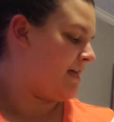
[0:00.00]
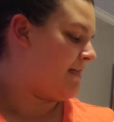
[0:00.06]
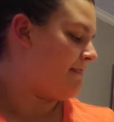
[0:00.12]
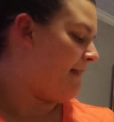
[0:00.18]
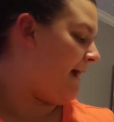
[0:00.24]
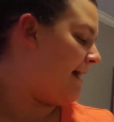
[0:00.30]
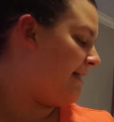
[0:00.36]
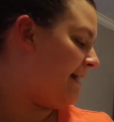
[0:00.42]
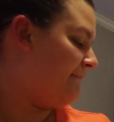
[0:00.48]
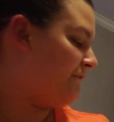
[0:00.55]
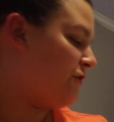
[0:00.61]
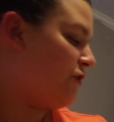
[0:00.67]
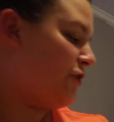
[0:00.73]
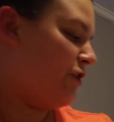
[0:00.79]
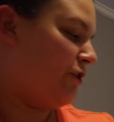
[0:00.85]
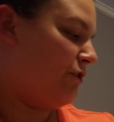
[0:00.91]
That
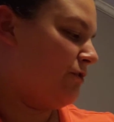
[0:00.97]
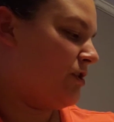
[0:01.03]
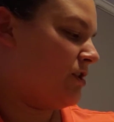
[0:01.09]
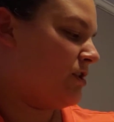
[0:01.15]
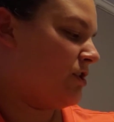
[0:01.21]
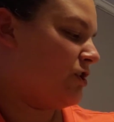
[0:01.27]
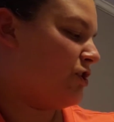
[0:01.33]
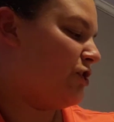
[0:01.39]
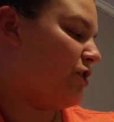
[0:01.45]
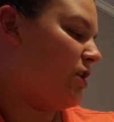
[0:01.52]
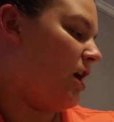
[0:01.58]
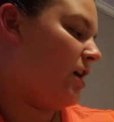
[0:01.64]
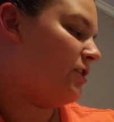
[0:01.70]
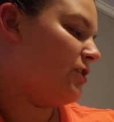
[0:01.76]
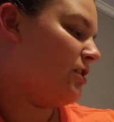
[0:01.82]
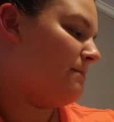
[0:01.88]
afternoon,
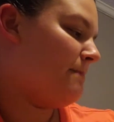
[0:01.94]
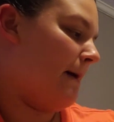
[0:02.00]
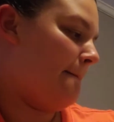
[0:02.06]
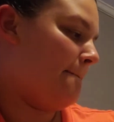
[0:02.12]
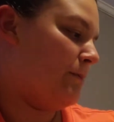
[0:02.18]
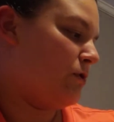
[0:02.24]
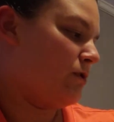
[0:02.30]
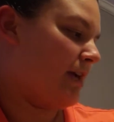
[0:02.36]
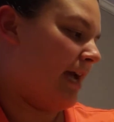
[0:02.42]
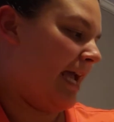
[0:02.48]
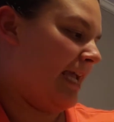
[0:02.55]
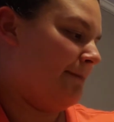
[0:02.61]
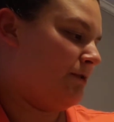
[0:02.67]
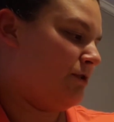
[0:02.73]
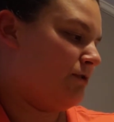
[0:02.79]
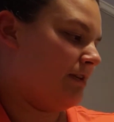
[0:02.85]
Dr. Bumble
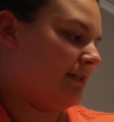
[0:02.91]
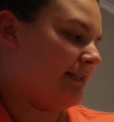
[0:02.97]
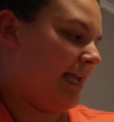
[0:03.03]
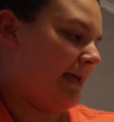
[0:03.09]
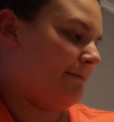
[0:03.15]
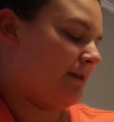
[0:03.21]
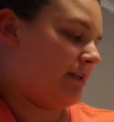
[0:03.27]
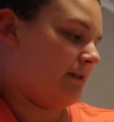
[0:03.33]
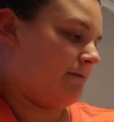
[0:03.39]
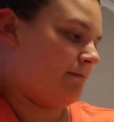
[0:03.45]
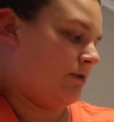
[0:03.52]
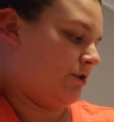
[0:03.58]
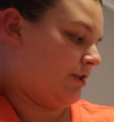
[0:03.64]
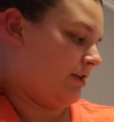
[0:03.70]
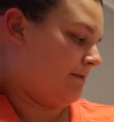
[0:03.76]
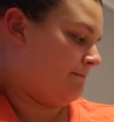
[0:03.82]
came to examine
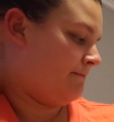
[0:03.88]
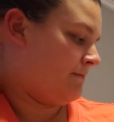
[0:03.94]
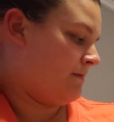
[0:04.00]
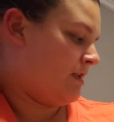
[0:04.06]
Camellia.